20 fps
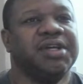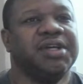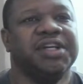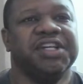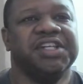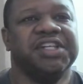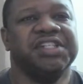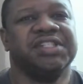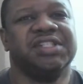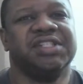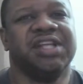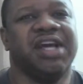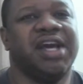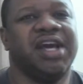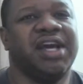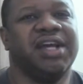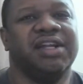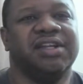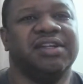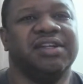is
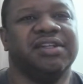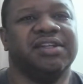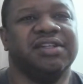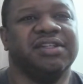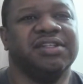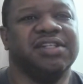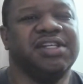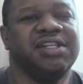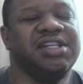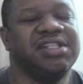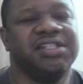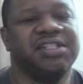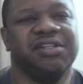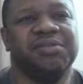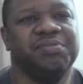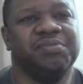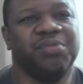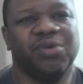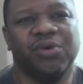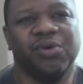that he's an
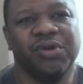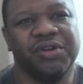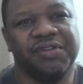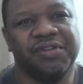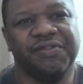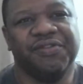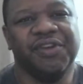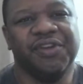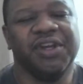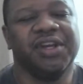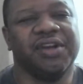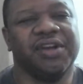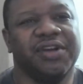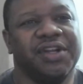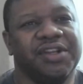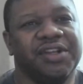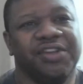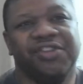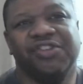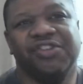important figure
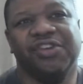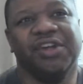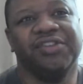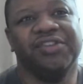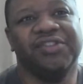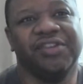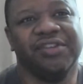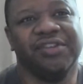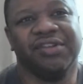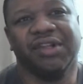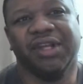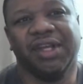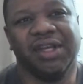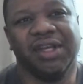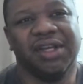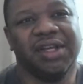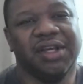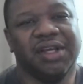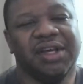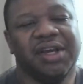in the Justice
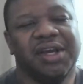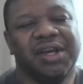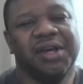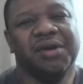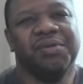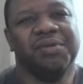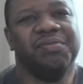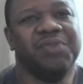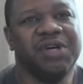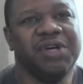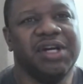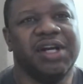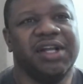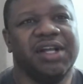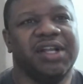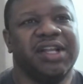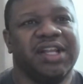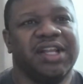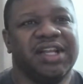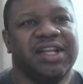League,
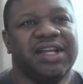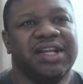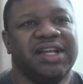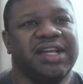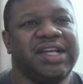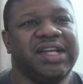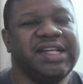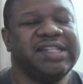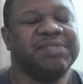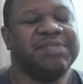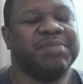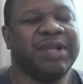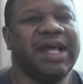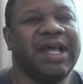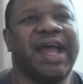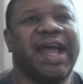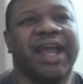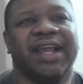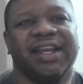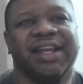but he's
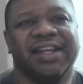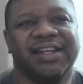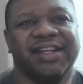black.